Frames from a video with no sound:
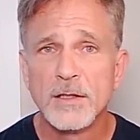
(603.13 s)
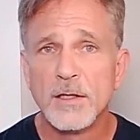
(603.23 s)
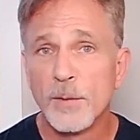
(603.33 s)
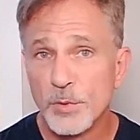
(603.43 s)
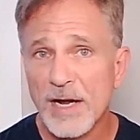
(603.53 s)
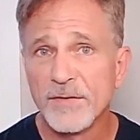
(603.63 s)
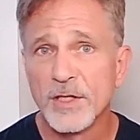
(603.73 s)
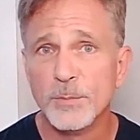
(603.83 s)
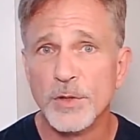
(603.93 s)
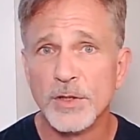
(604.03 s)
a private
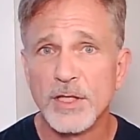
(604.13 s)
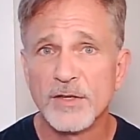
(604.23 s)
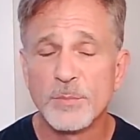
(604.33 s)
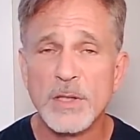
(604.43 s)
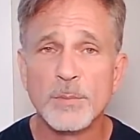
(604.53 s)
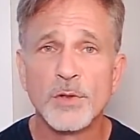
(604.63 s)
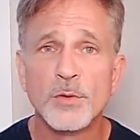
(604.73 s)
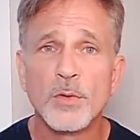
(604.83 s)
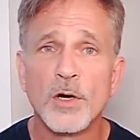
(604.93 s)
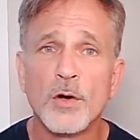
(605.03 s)
community of people
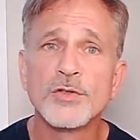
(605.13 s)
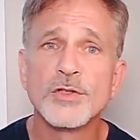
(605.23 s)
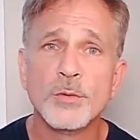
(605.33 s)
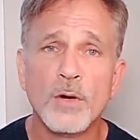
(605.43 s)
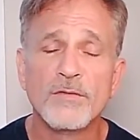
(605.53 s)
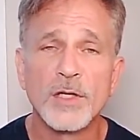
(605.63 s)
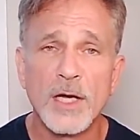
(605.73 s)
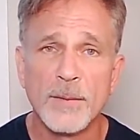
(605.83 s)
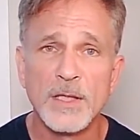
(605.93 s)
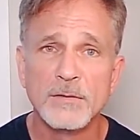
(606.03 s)
who are also
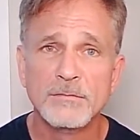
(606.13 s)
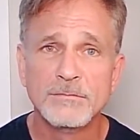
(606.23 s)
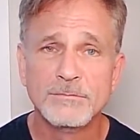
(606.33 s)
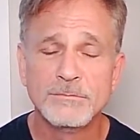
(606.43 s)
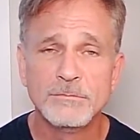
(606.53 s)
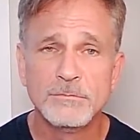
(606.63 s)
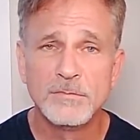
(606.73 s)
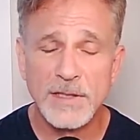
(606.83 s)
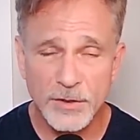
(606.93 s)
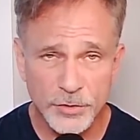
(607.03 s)
overcoming
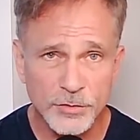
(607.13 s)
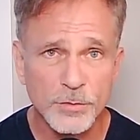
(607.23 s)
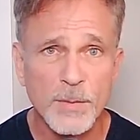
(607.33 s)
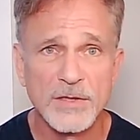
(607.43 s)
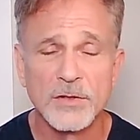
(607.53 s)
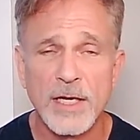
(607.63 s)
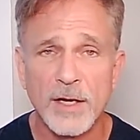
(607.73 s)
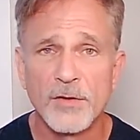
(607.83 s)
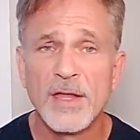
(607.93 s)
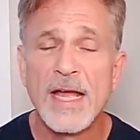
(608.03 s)
issues with mental
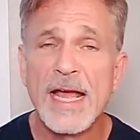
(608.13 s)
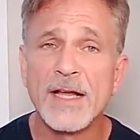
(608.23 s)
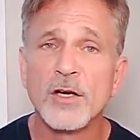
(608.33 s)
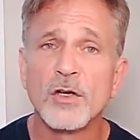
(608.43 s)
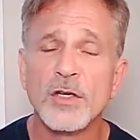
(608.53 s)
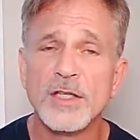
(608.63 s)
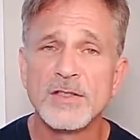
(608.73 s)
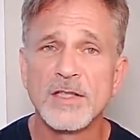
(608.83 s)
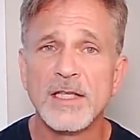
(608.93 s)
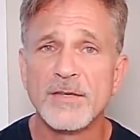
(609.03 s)
health and are learning
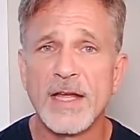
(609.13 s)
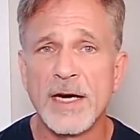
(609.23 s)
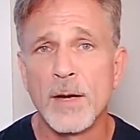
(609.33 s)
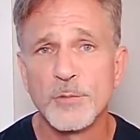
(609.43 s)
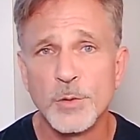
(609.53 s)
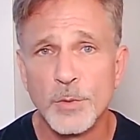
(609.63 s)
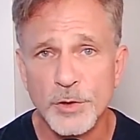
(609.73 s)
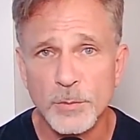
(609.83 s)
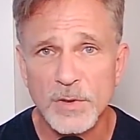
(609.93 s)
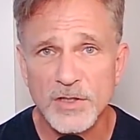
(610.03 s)
to live that optimal
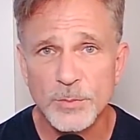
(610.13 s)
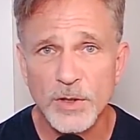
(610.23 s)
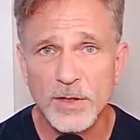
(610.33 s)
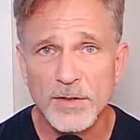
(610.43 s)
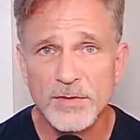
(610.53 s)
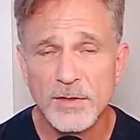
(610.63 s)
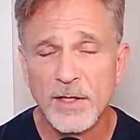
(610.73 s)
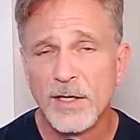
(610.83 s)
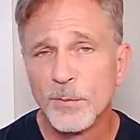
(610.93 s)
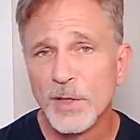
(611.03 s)
human experience.
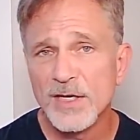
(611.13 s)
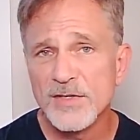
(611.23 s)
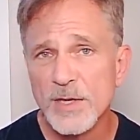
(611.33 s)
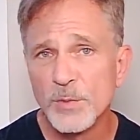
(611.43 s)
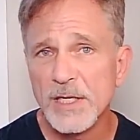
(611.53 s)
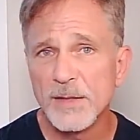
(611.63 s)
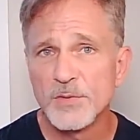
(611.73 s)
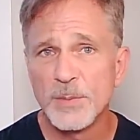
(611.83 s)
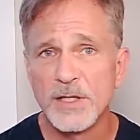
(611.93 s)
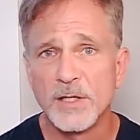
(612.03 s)
When I say we, I'm
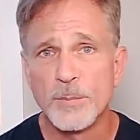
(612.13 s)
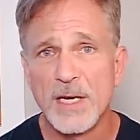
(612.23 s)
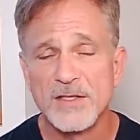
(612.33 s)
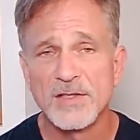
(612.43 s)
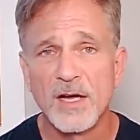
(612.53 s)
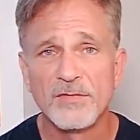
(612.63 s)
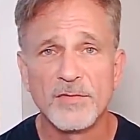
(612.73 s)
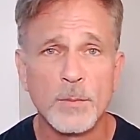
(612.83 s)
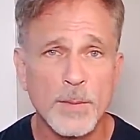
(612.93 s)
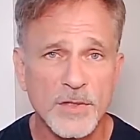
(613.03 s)
speaking of myself
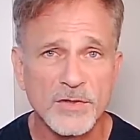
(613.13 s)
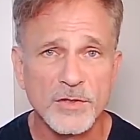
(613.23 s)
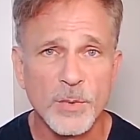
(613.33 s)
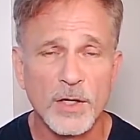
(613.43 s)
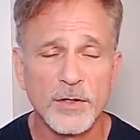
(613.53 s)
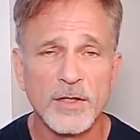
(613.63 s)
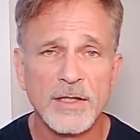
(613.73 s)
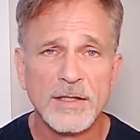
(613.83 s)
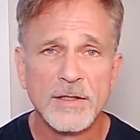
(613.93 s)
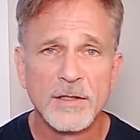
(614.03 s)
and my business partner,
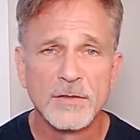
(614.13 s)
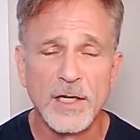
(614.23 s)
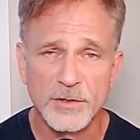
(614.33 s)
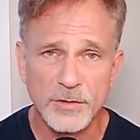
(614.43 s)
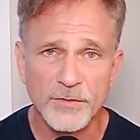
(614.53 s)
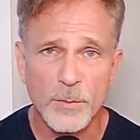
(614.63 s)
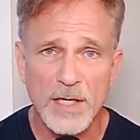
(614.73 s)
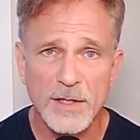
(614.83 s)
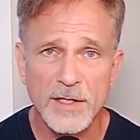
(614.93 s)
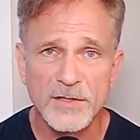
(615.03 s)
Dr. Eva
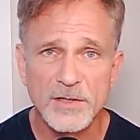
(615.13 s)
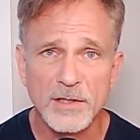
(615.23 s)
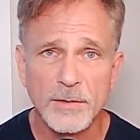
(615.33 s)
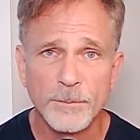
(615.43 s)
Malinowski.